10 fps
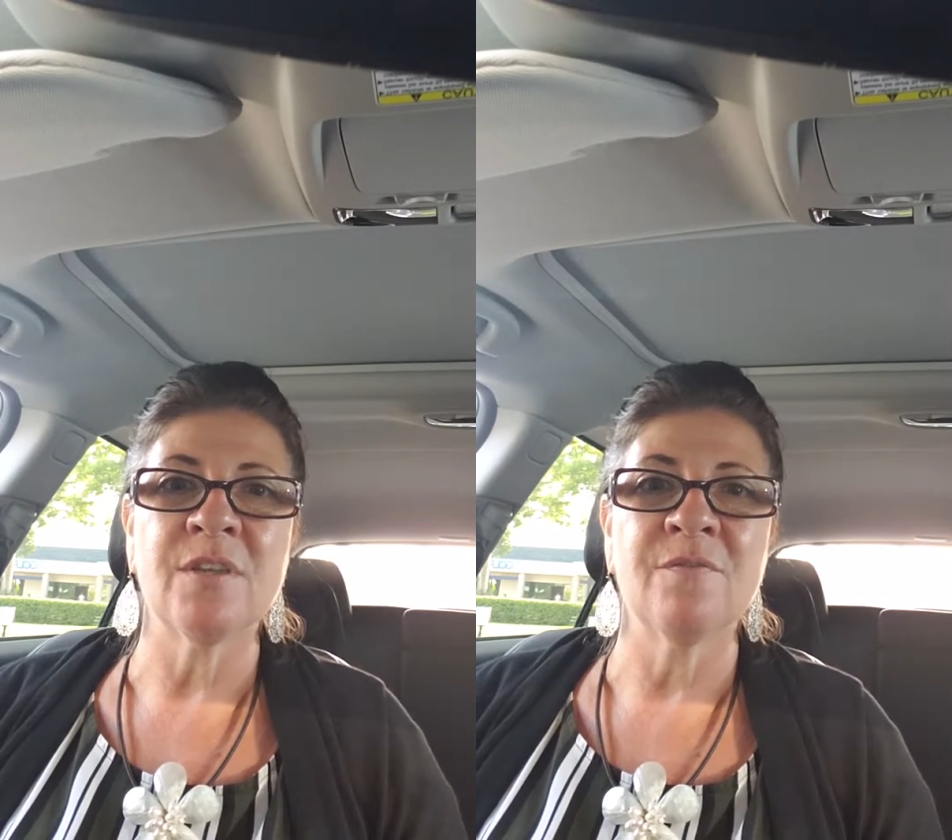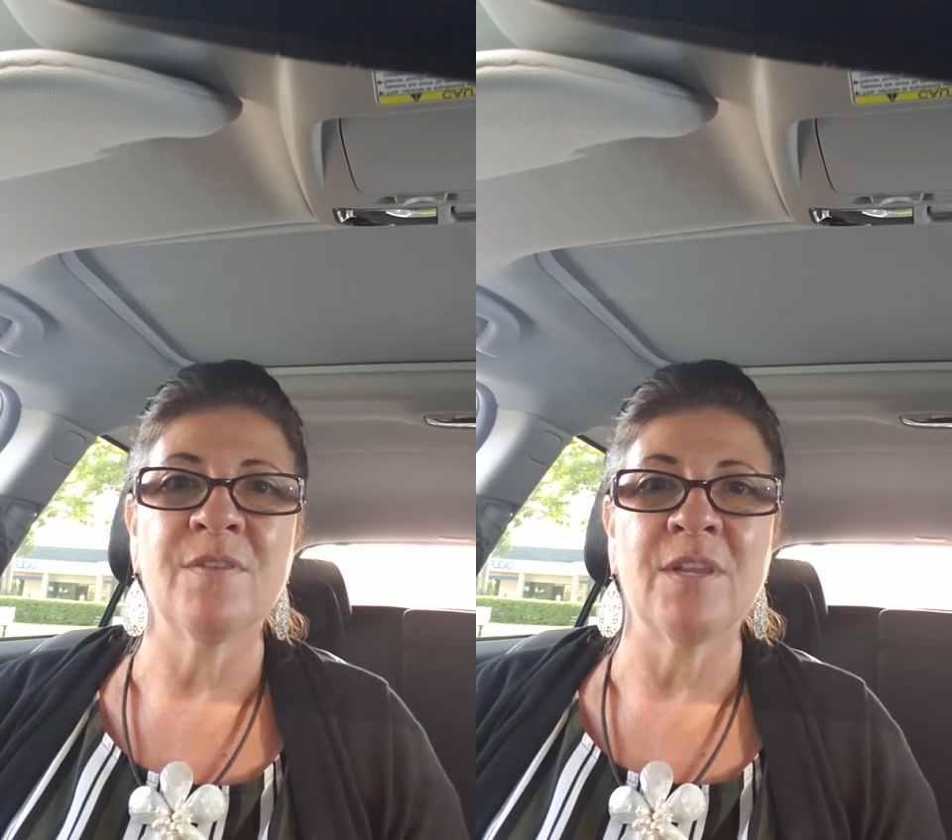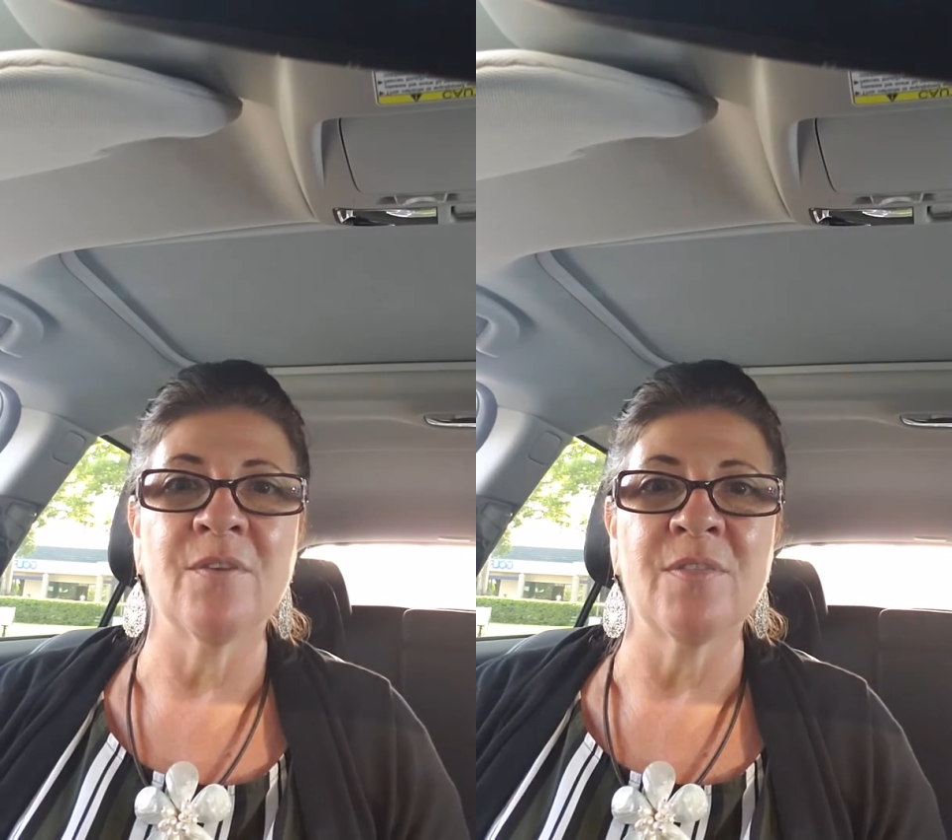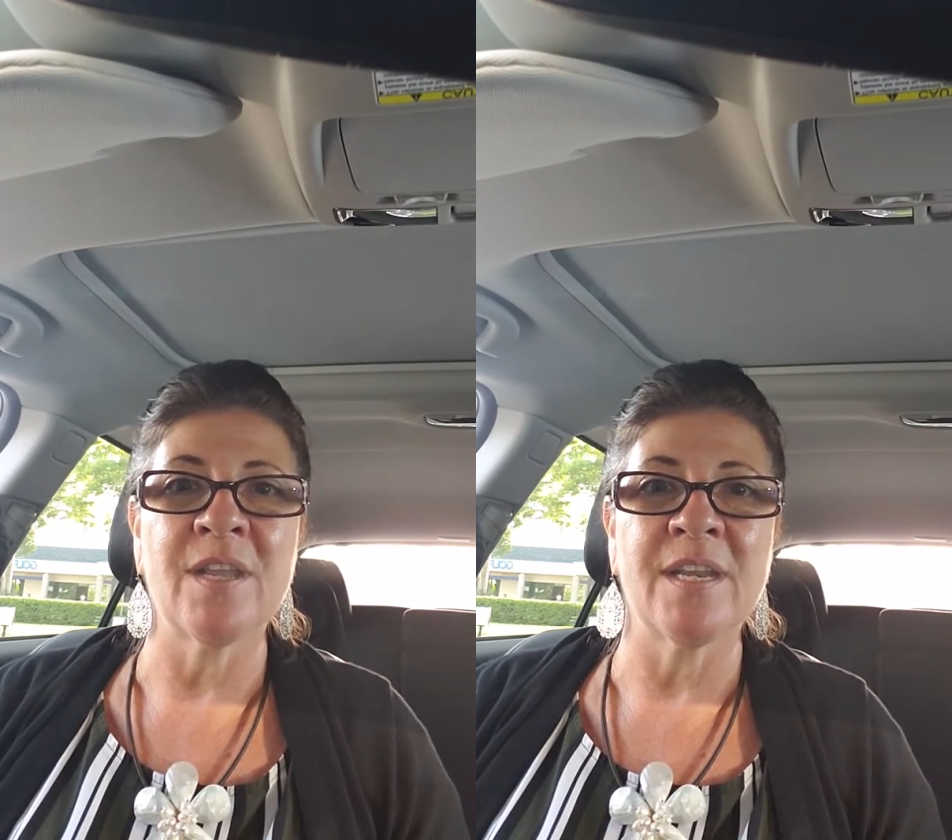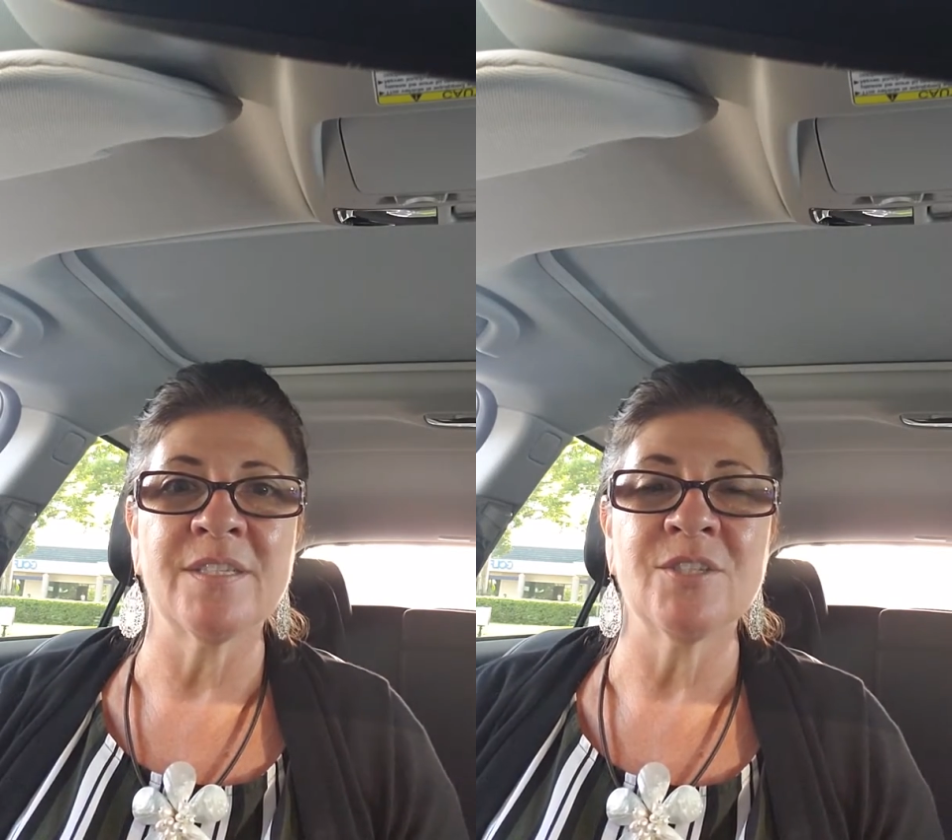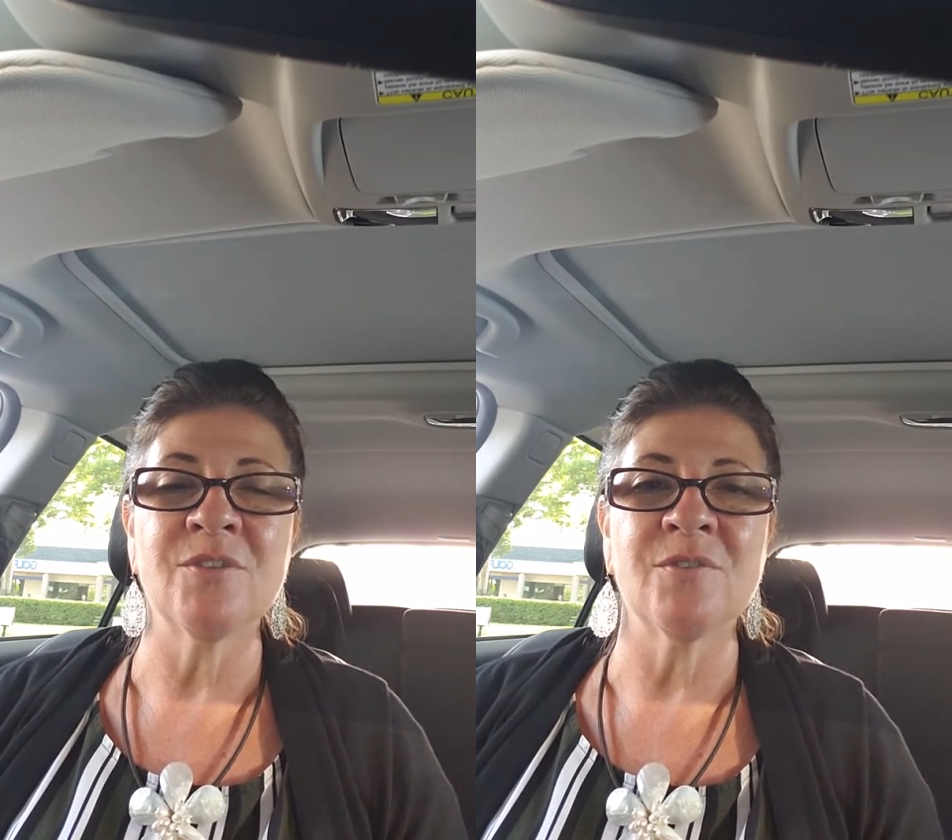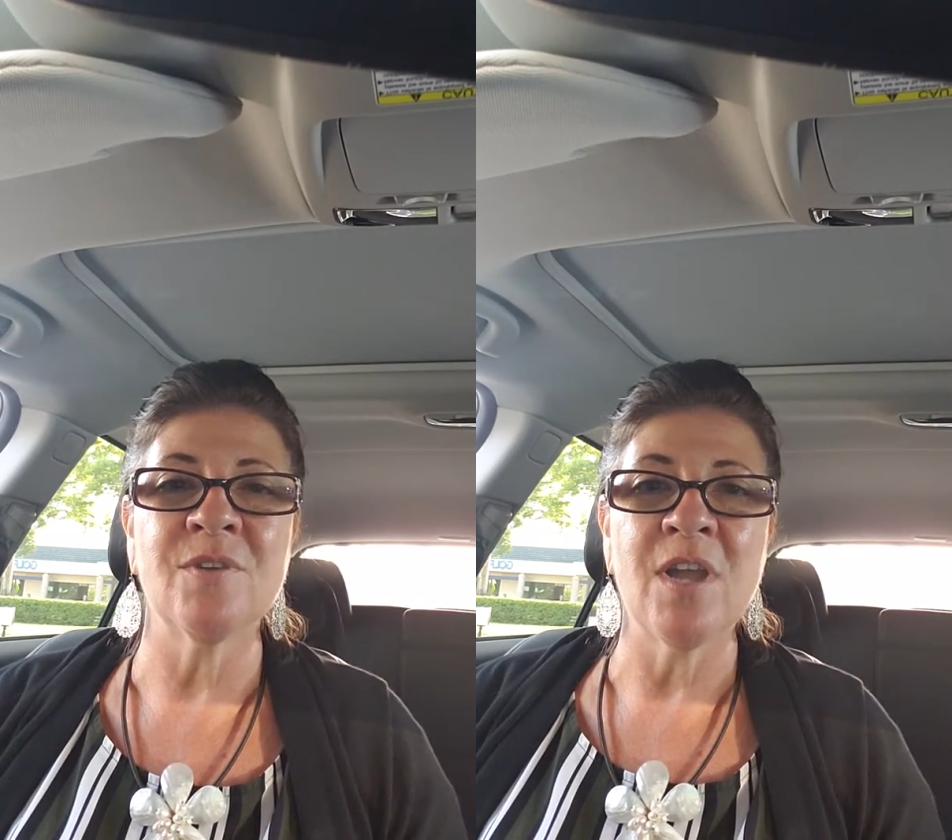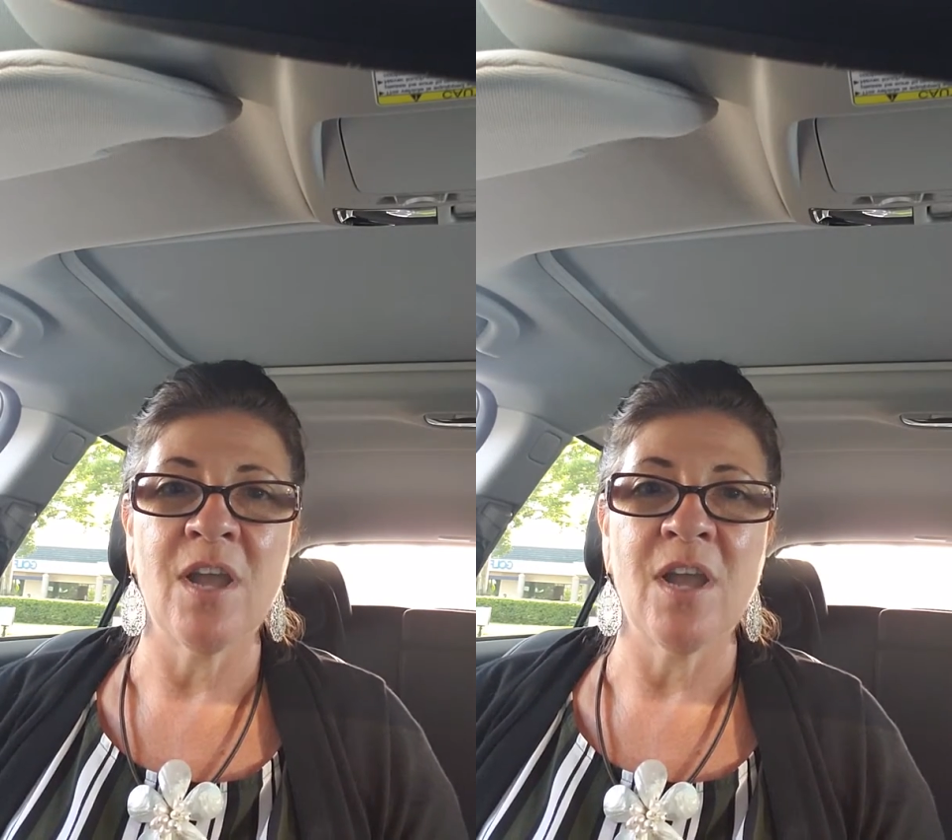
video that I do